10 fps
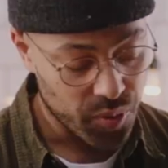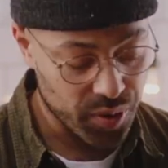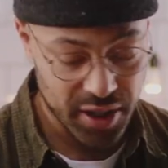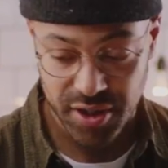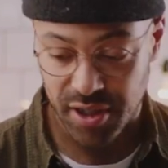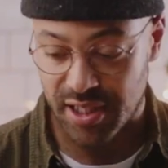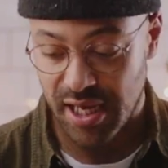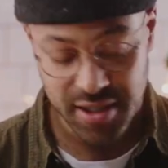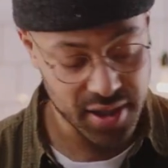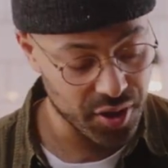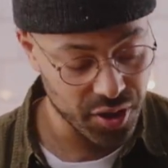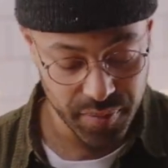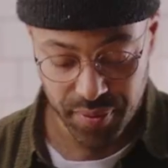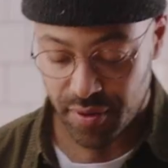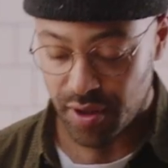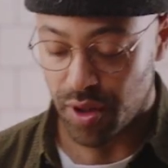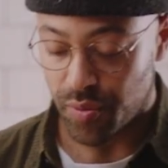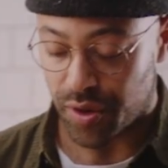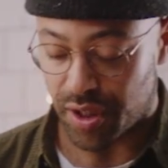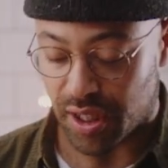We need to zest that up.
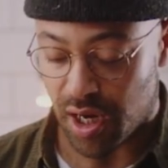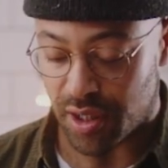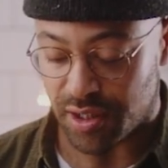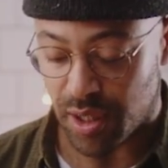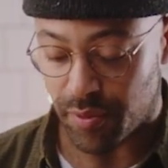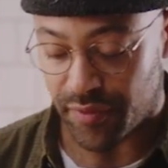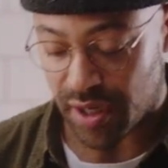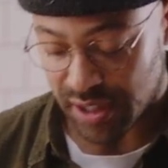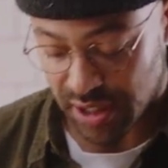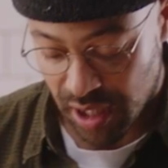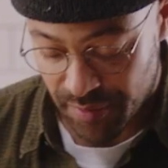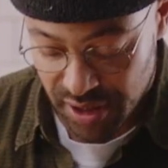We're gonna garnish that with a nice lemon